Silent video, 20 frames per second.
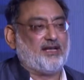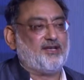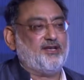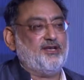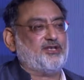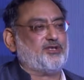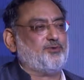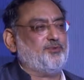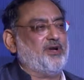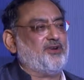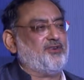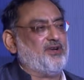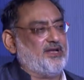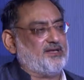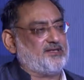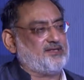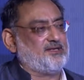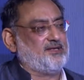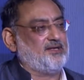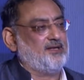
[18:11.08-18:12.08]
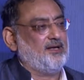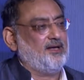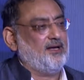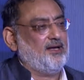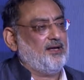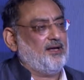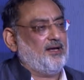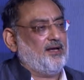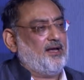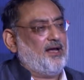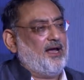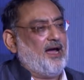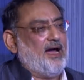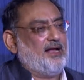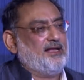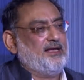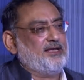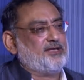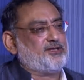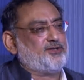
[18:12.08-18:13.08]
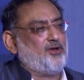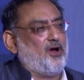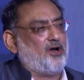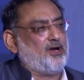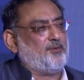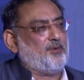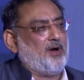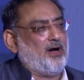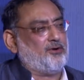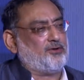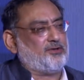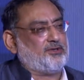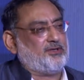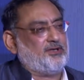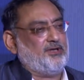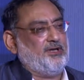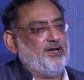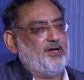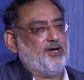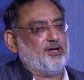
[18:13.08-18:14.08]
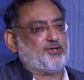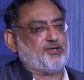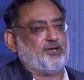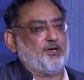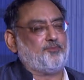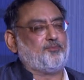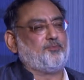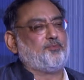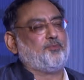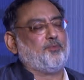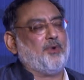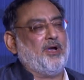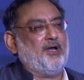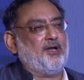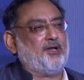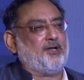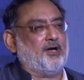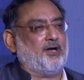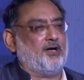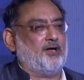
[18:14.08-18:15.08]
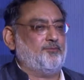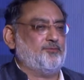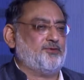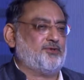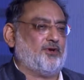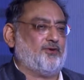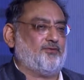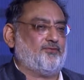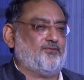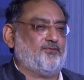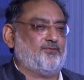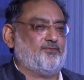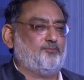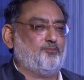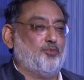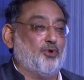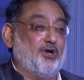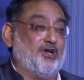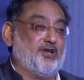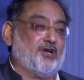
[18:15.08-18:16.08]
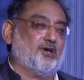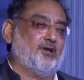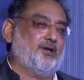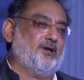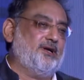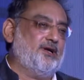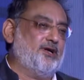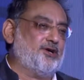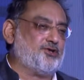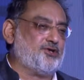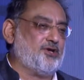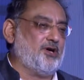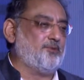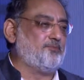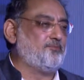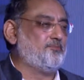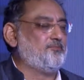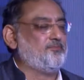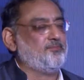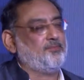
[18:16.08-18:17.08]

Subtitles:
needs to be addressed. I think it's not about leadership in terms of political leadership